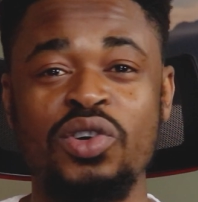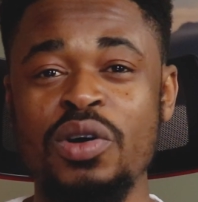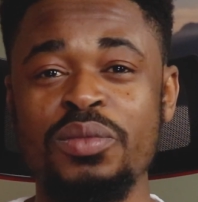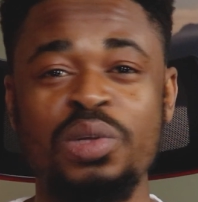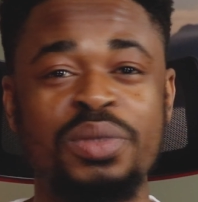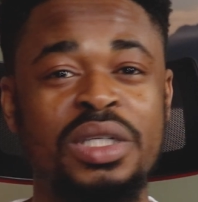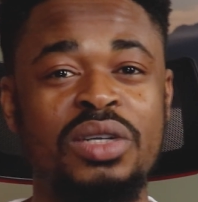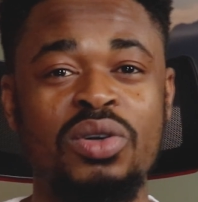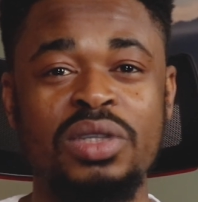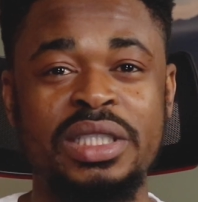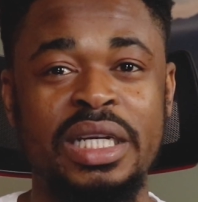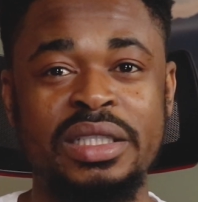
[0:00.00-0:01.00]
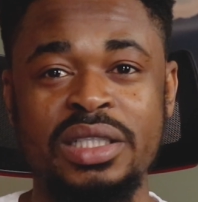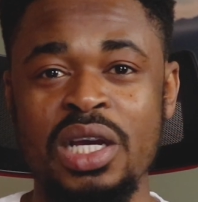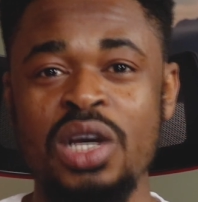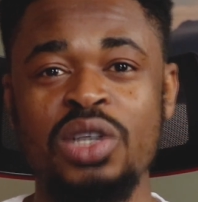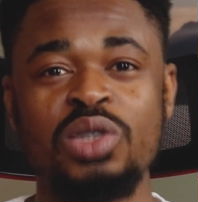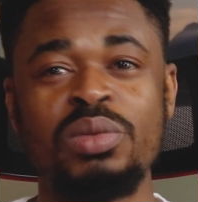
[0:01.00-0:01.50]
if you're coming up with the content,
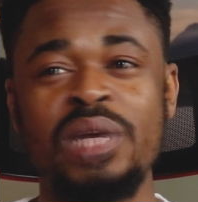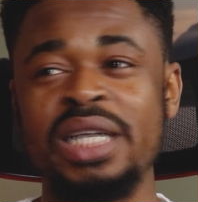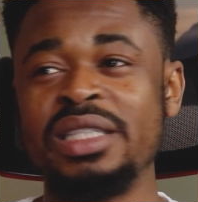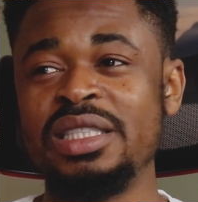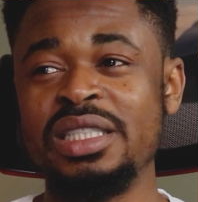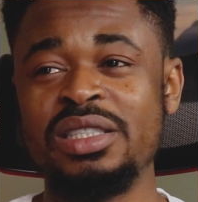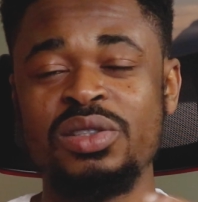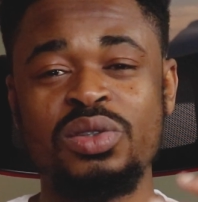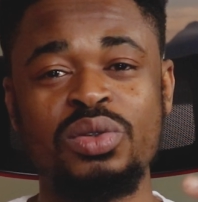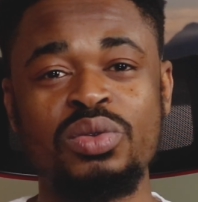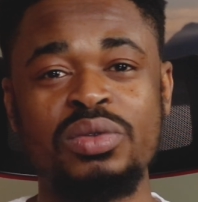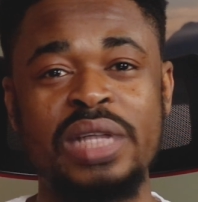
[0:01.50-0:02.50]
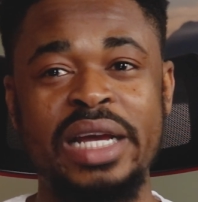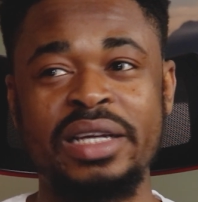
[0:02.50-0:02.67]
you might need to